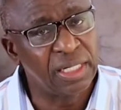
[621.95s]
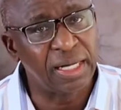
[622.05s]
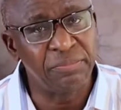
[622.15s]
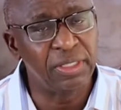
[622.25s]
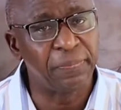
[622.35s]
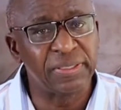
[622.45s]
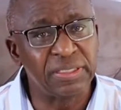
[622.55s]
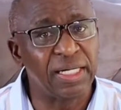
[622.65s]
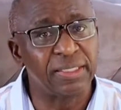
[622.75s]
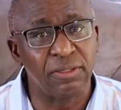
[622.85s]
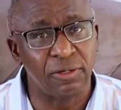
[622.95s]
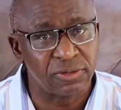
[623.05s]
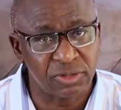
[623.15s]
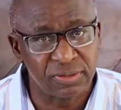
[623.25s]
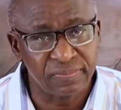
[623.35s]
I mean, the person gets
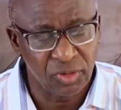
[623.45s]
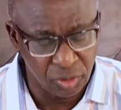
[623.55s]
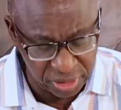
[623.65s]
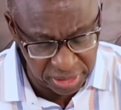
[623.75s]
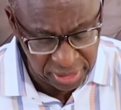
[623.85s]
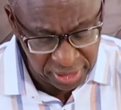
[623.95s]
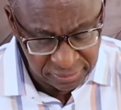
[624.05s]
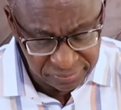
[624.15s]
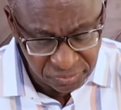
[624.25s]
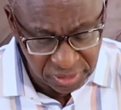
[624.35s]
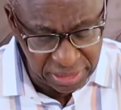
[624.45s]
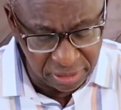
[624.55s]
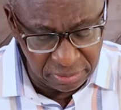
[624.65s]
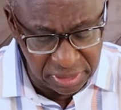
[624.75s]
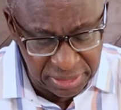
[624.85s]
lost. Okay?
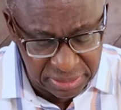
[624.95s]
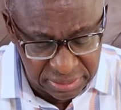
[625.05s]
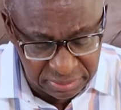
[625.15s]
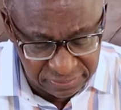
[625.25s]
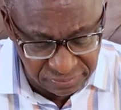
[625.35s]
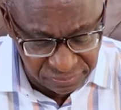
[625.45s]
Now, this